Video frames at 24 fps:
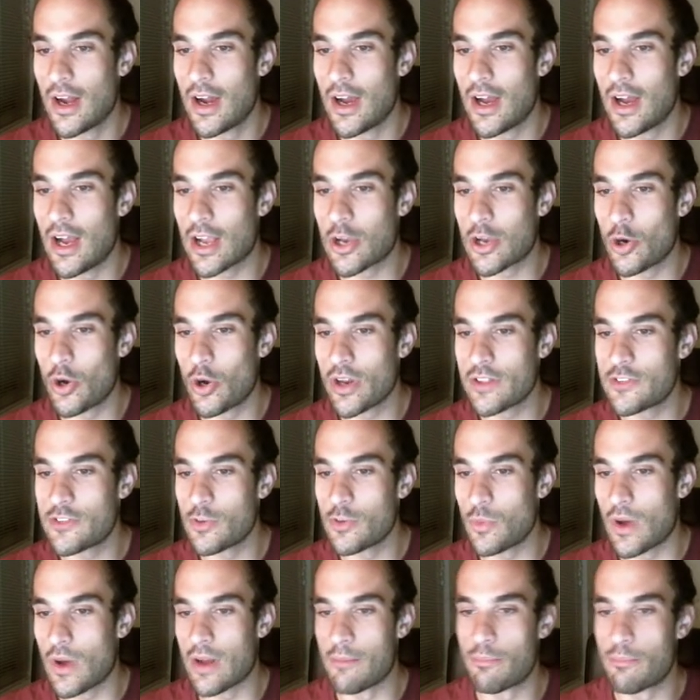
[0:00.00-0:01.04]
According to
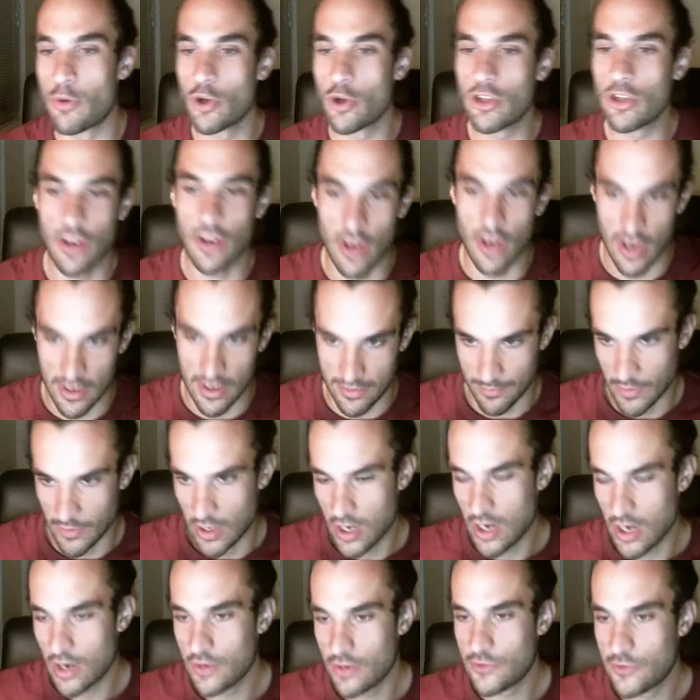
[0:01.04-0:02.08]
one Brooklynite,
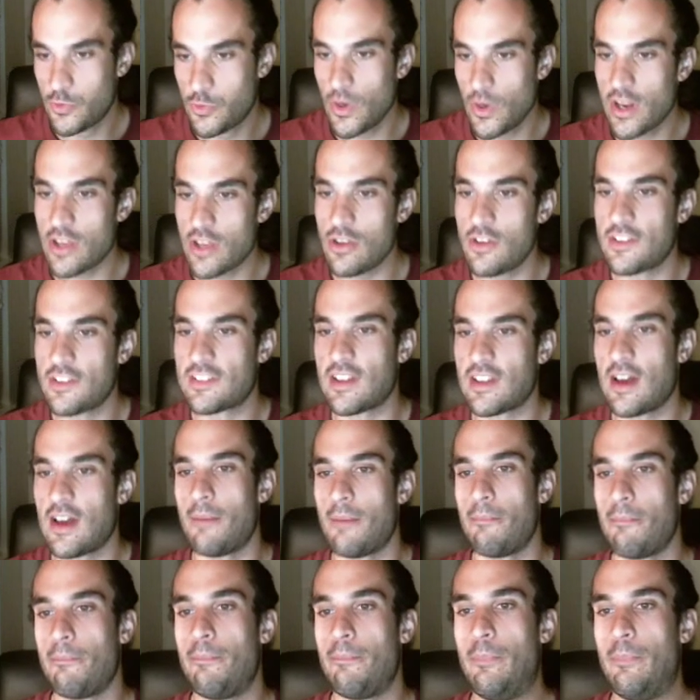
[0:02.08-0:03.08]
Twitter user